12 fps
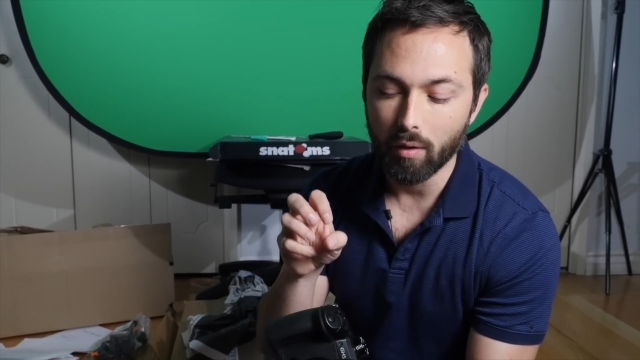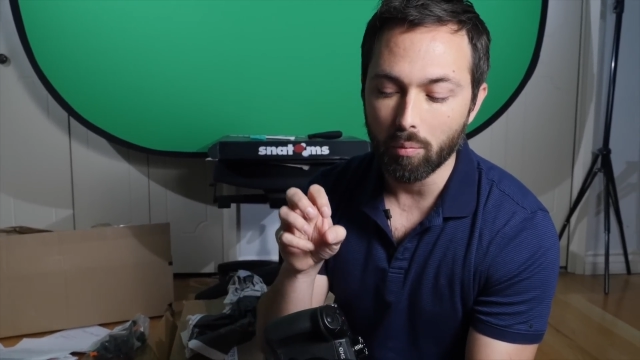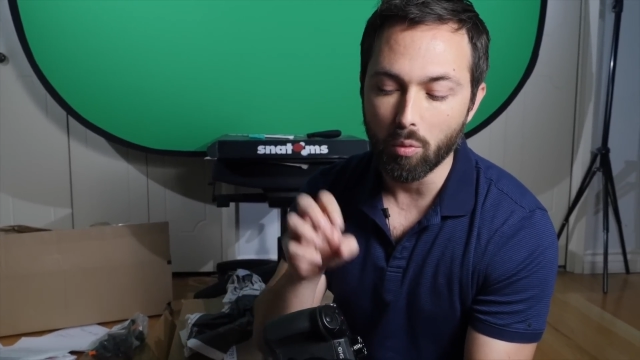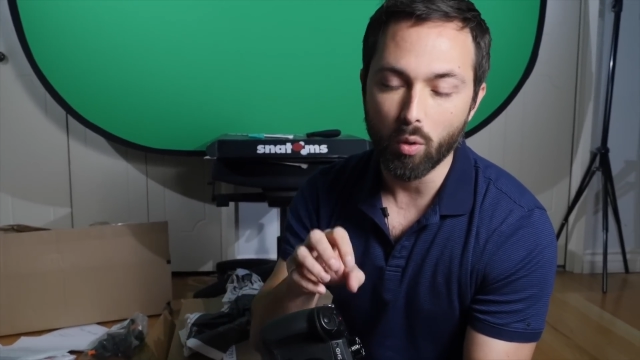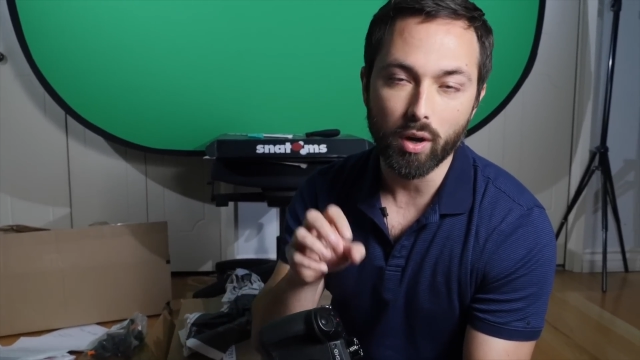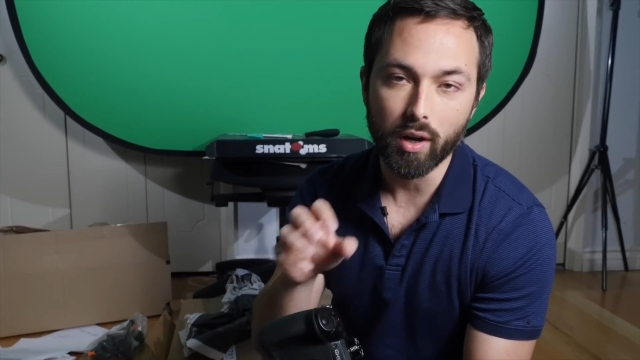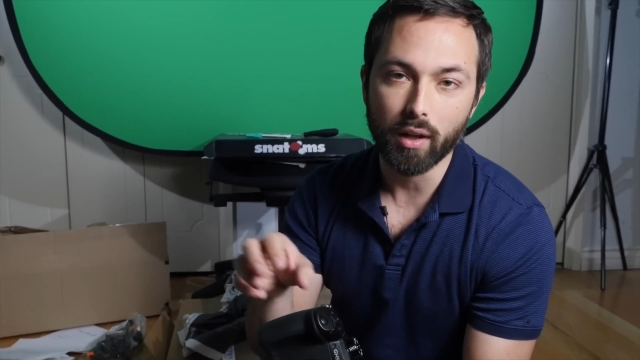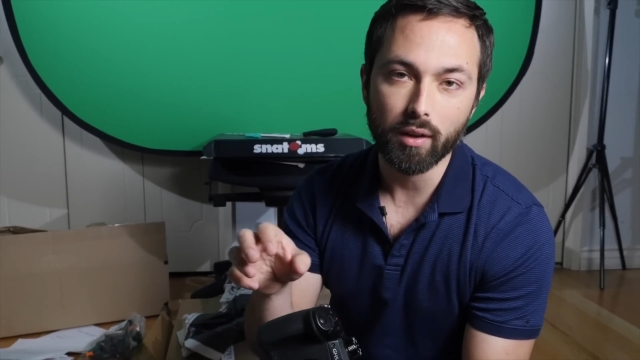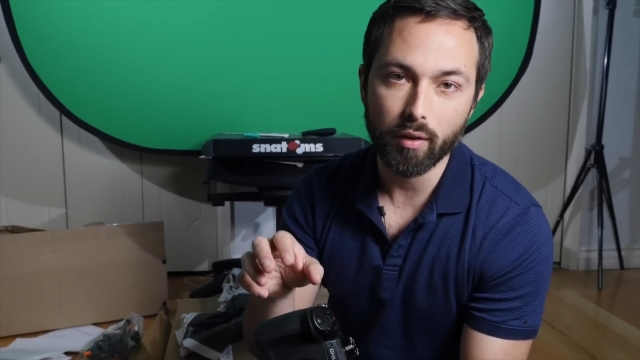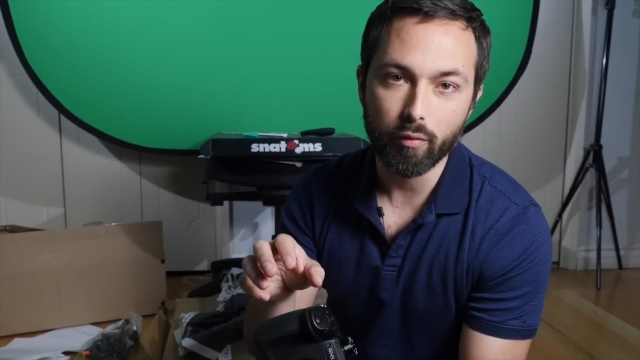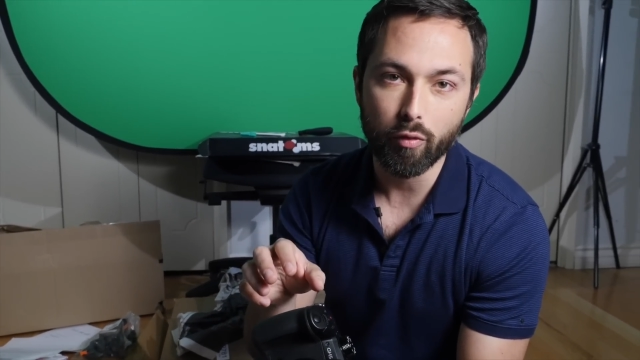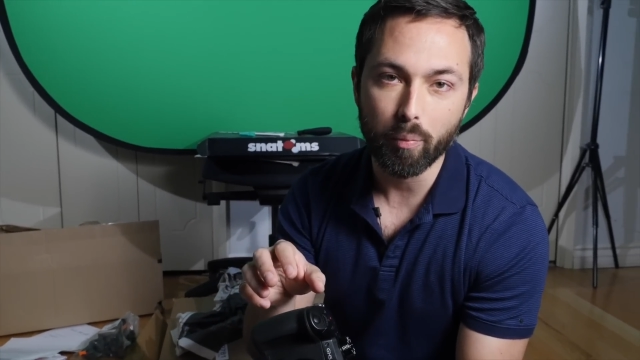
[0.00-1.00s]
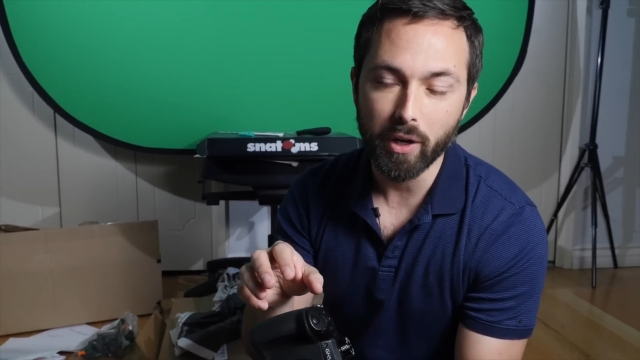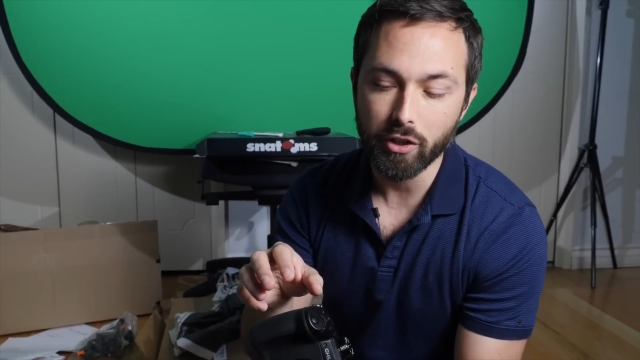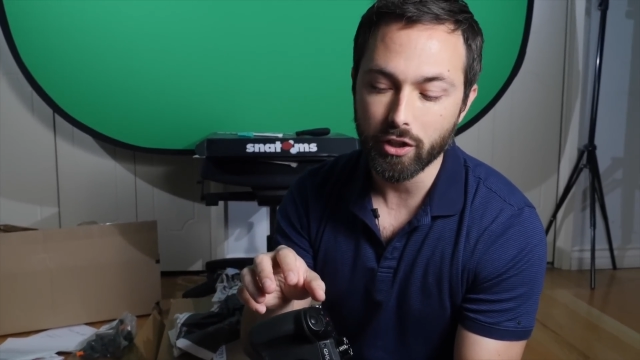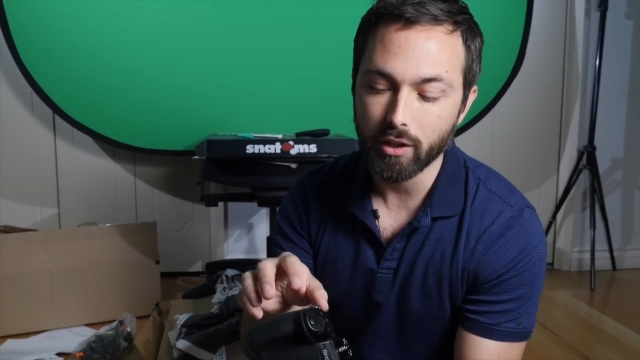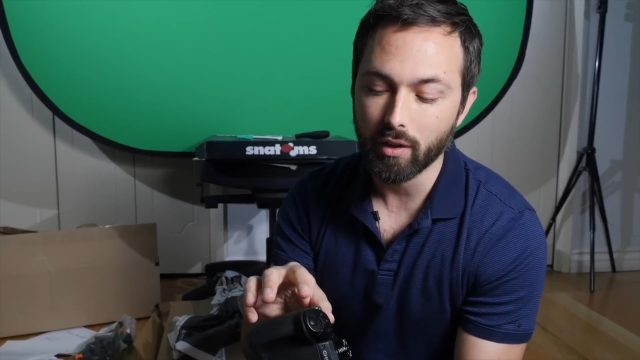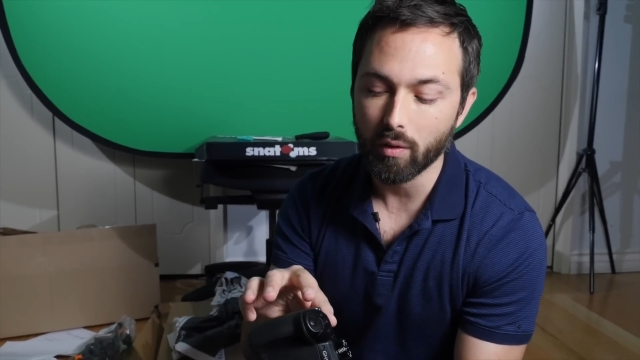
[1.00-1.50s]
more color
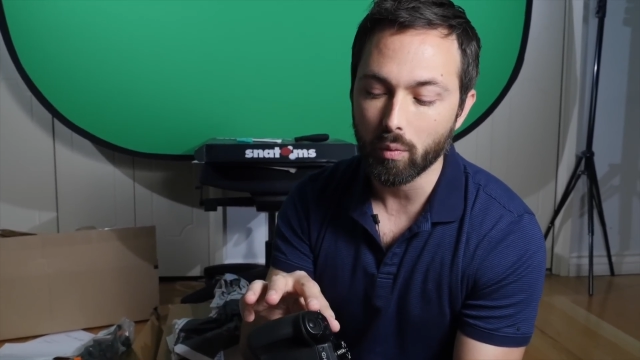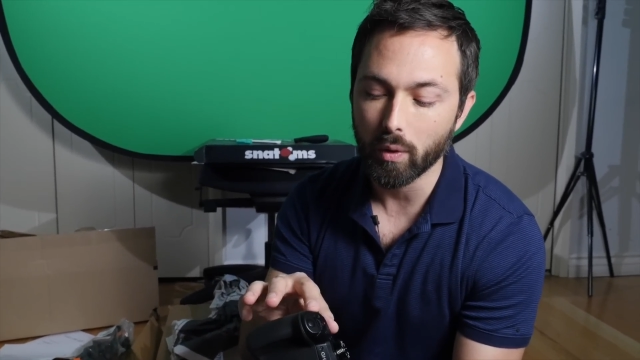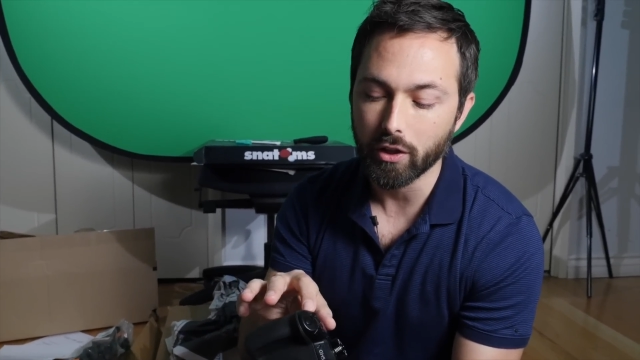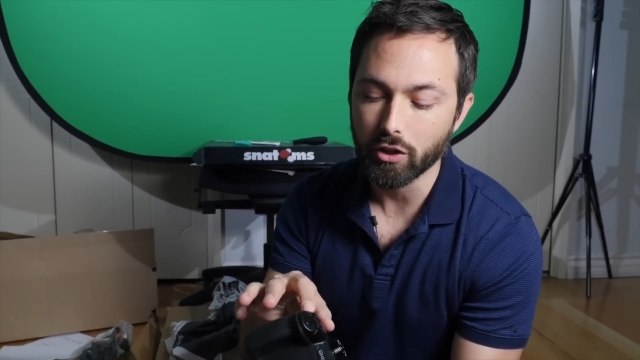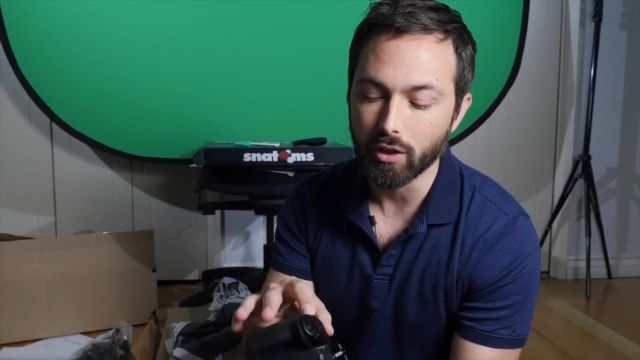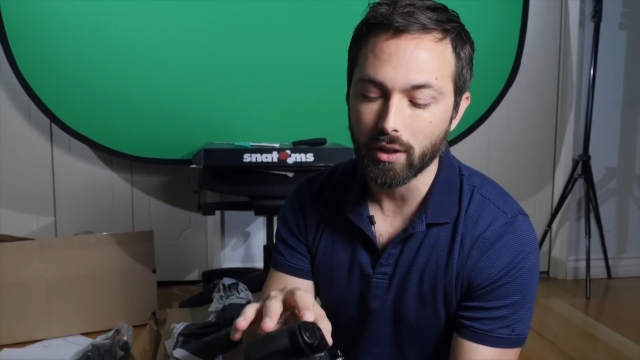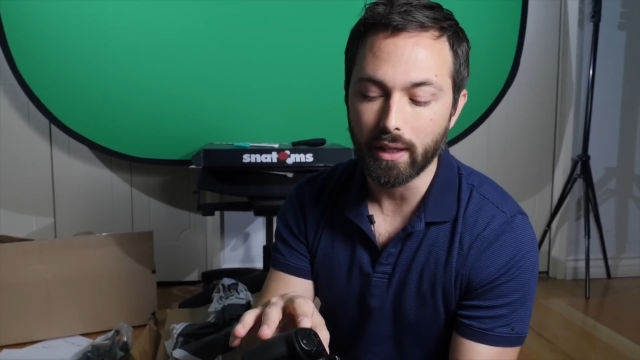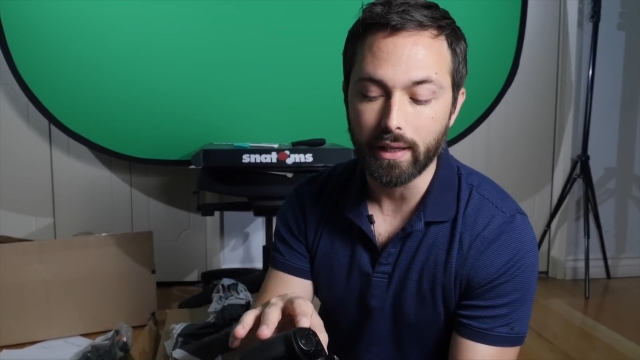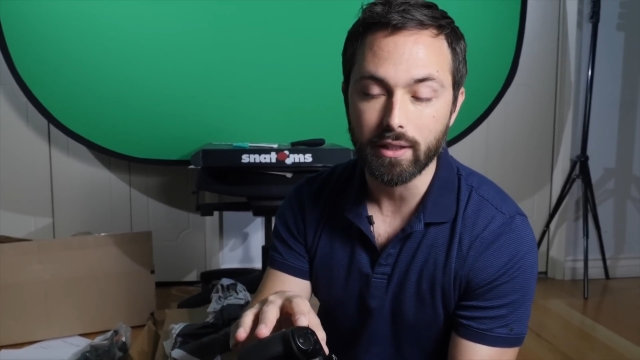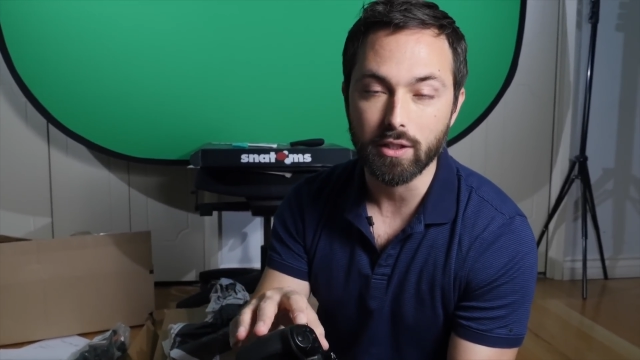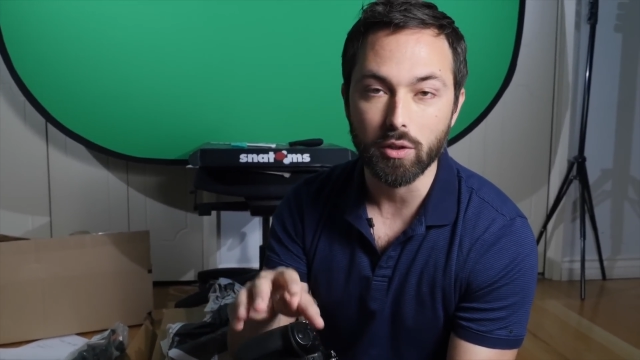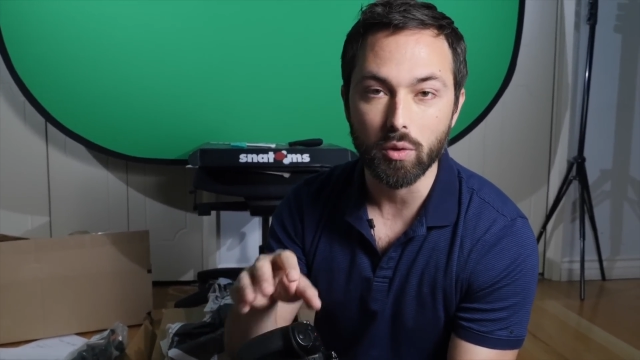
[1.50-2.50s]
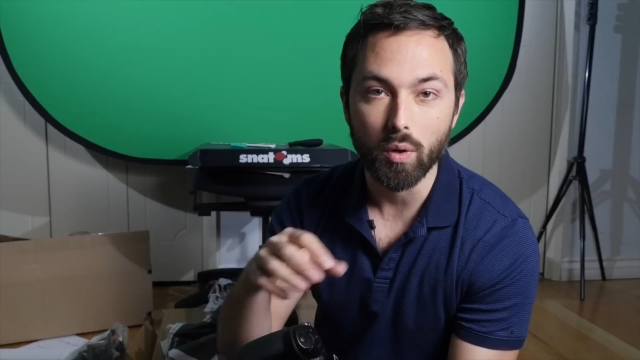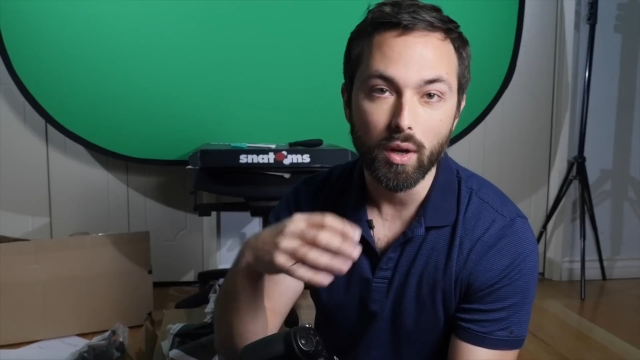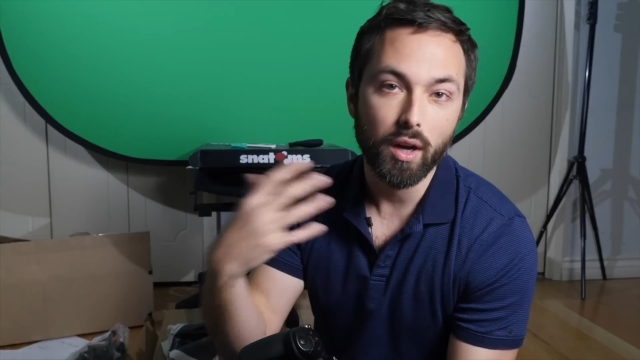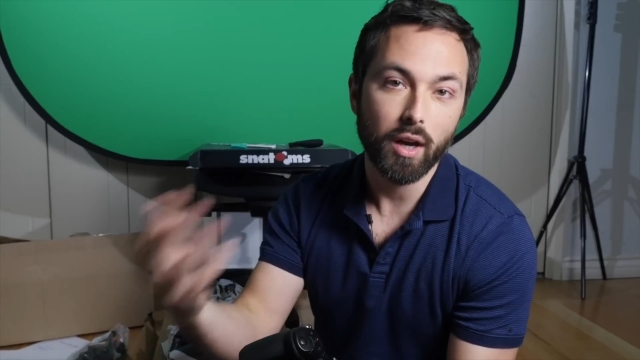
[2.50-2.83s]
information, which should lead to